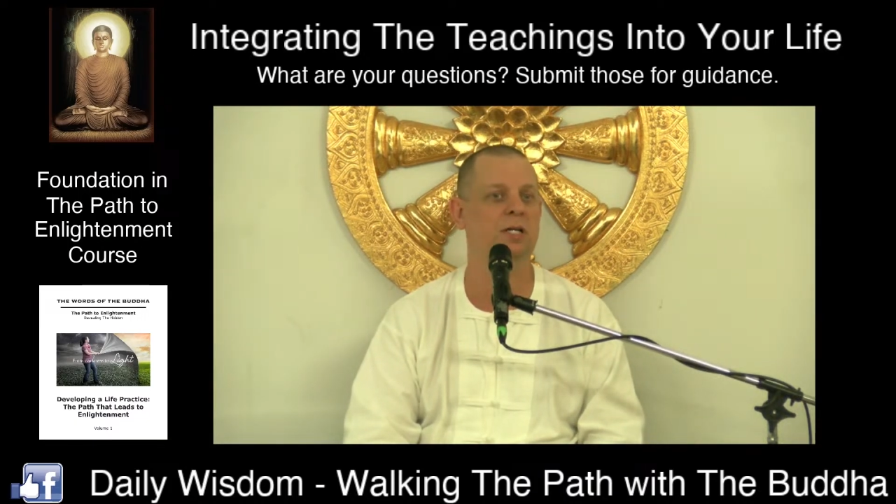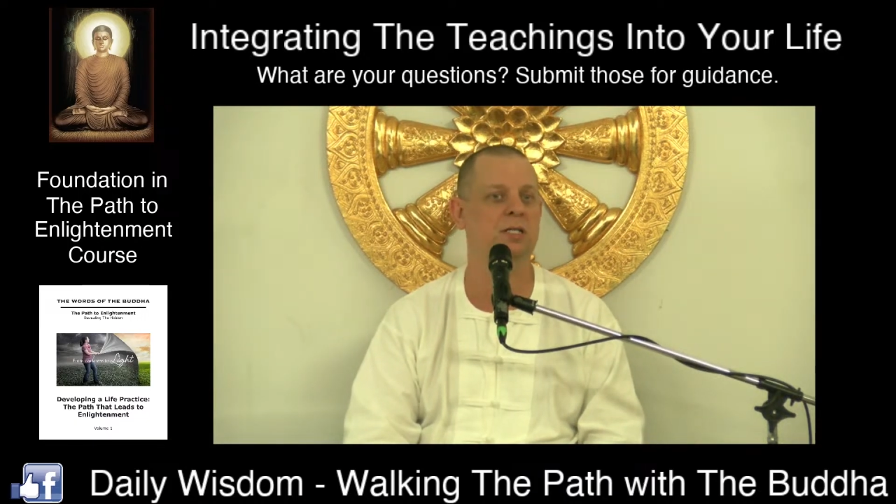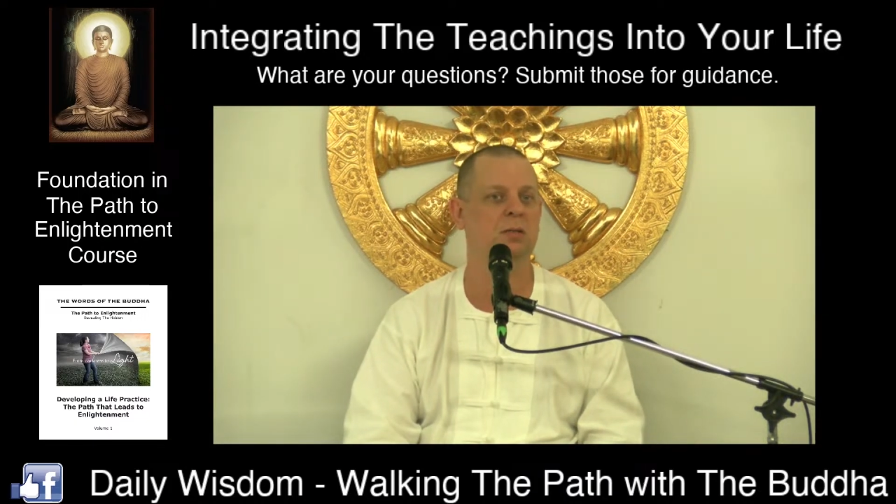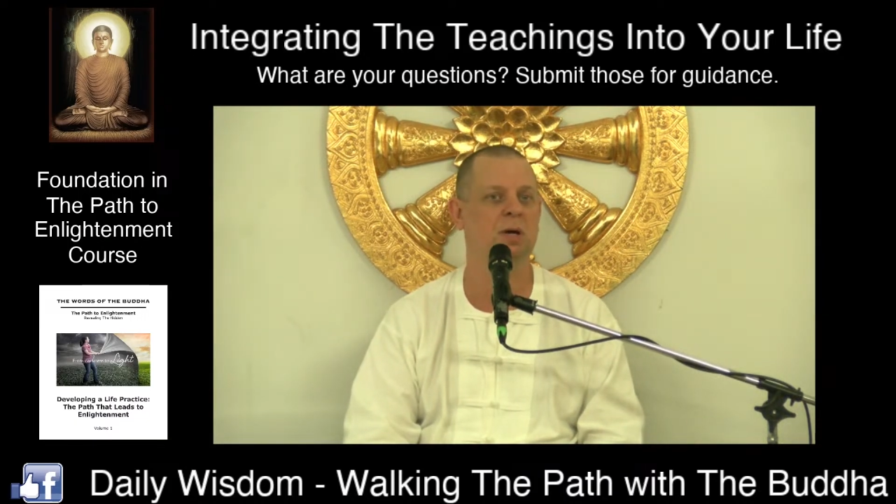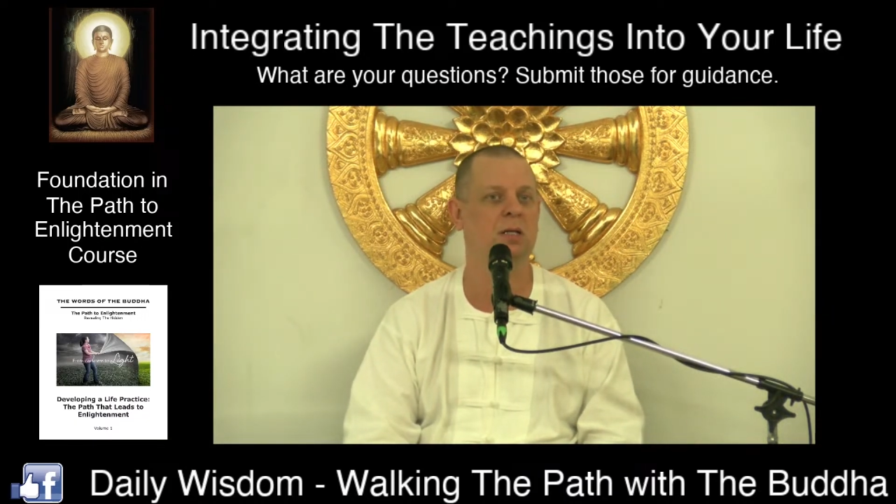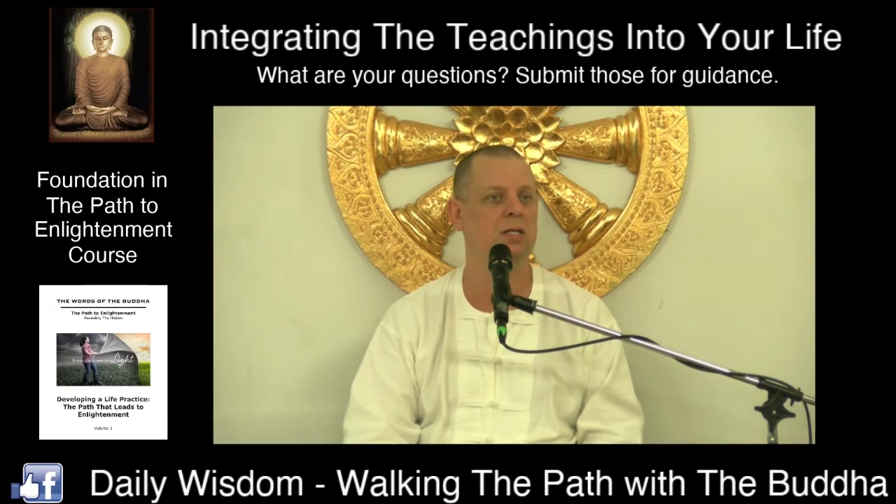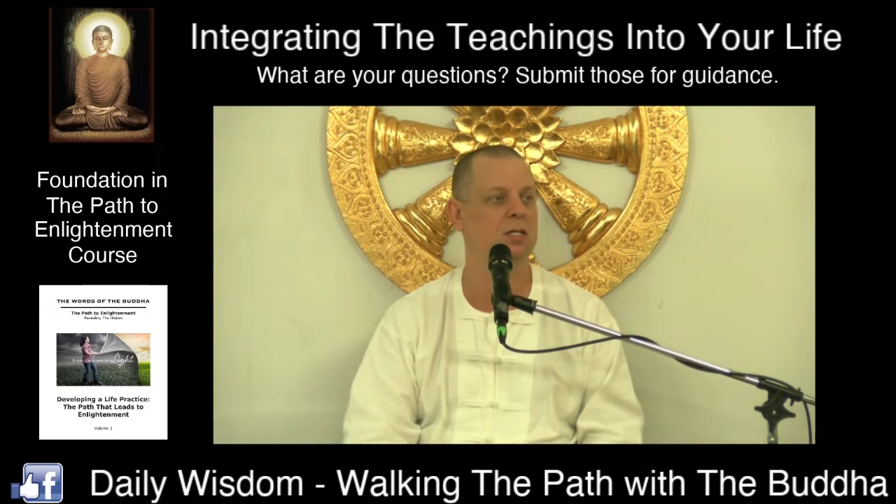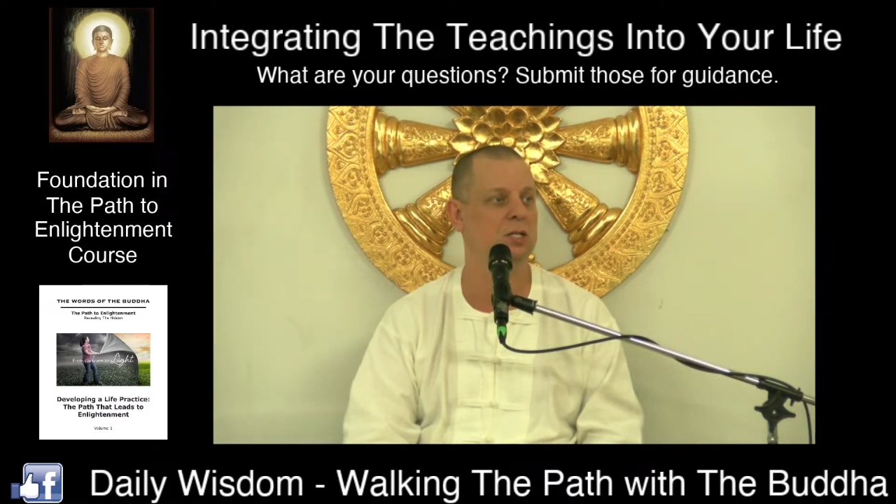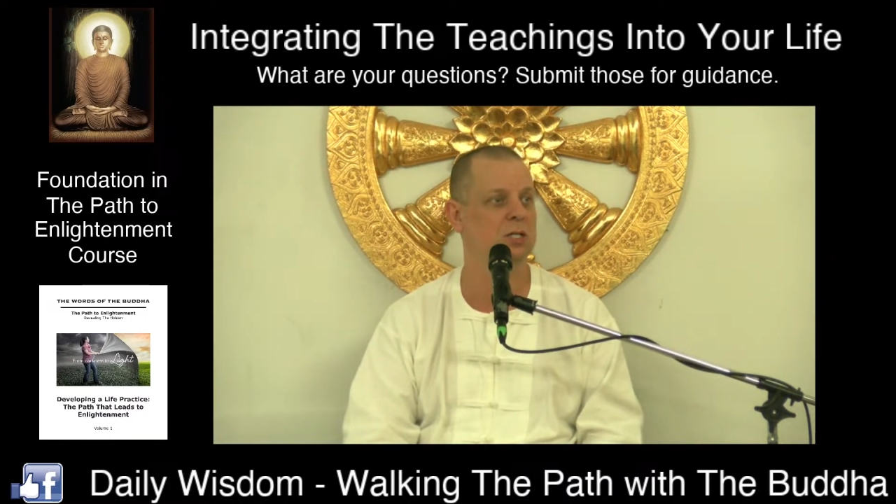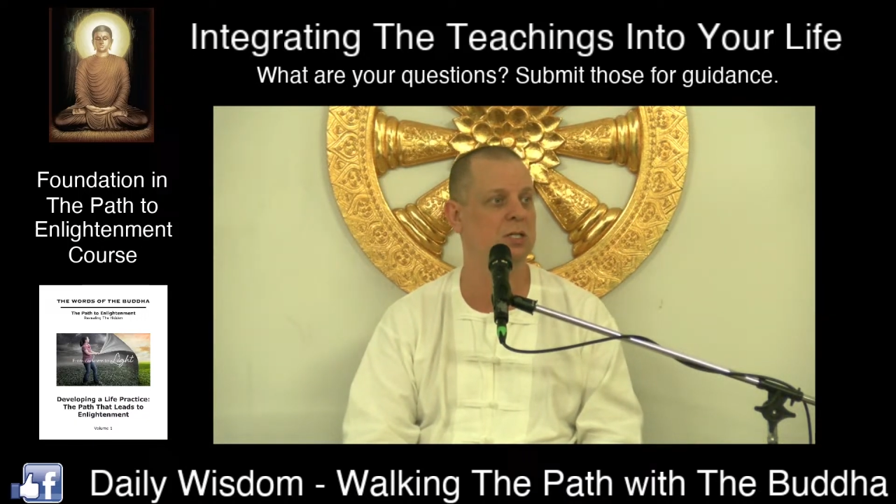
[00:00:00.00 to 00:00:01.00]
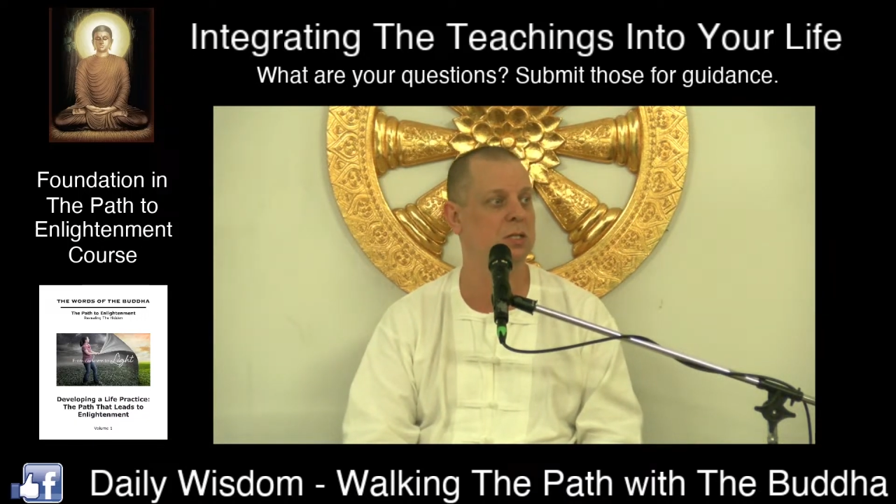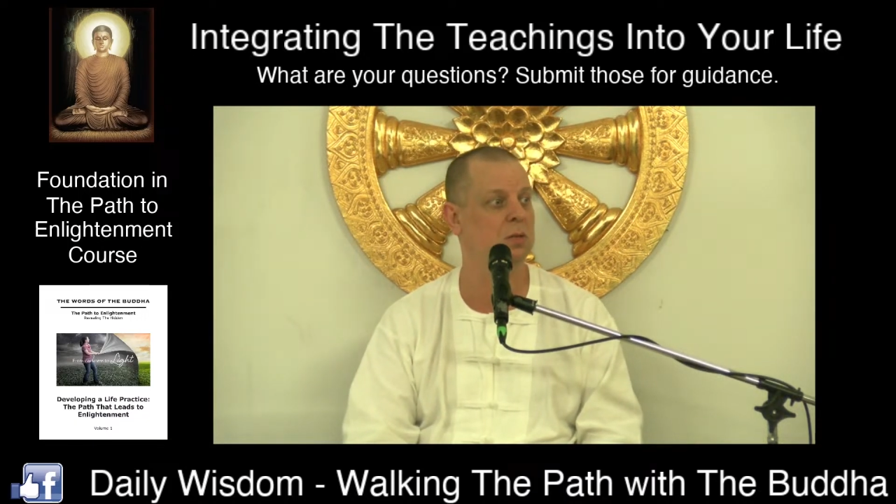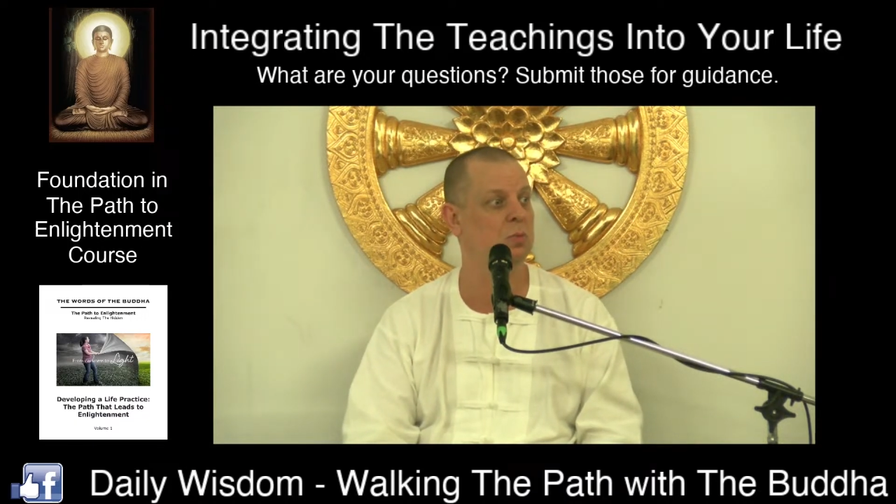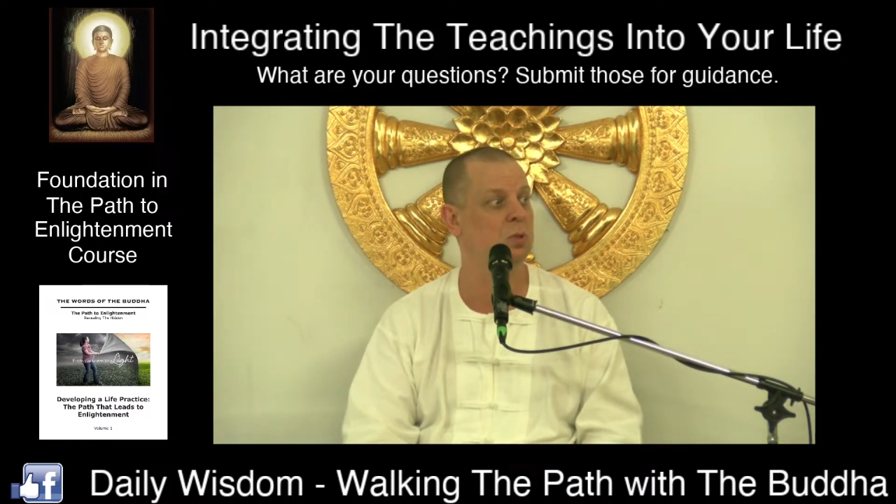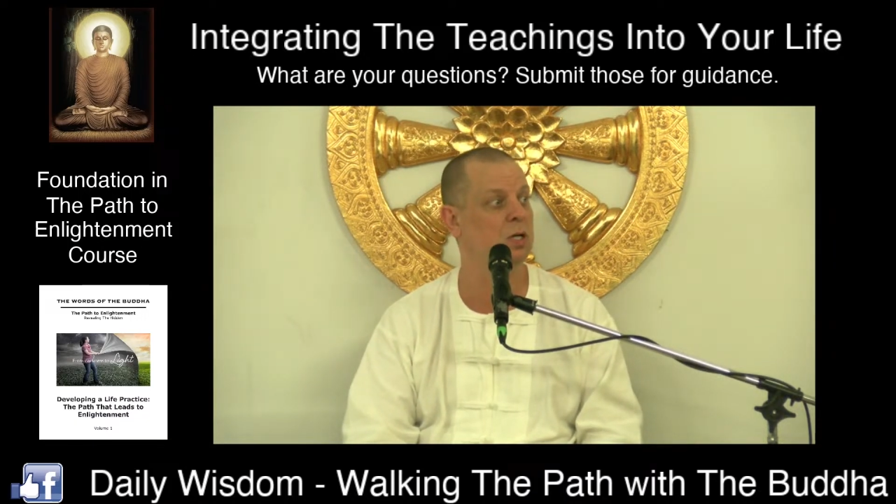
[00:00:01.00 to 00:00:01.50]
things about the teachings of
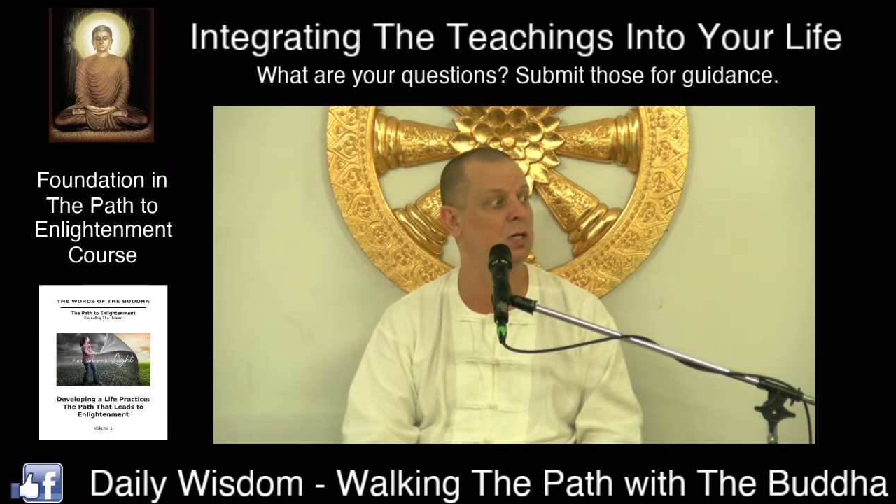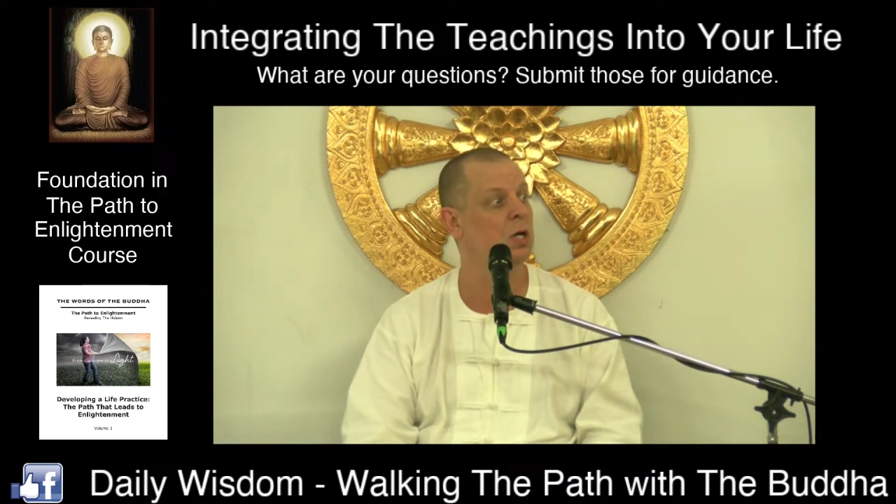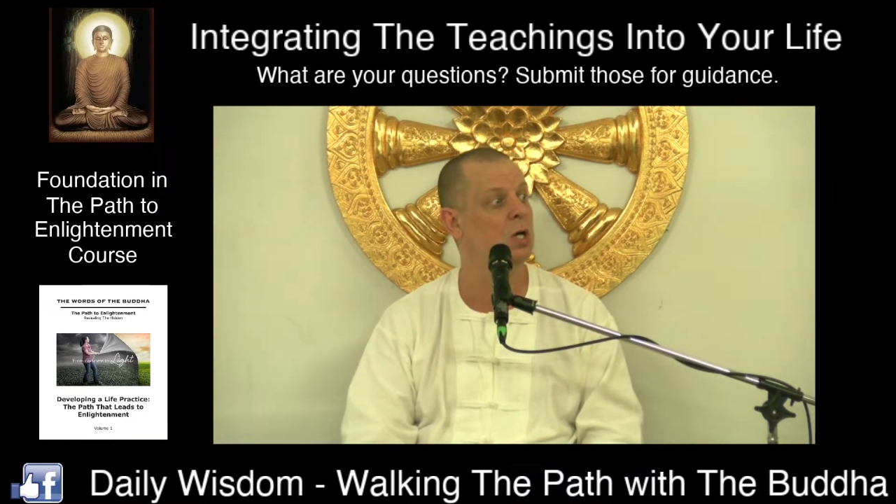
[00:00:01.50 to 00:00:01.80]
the Buddha.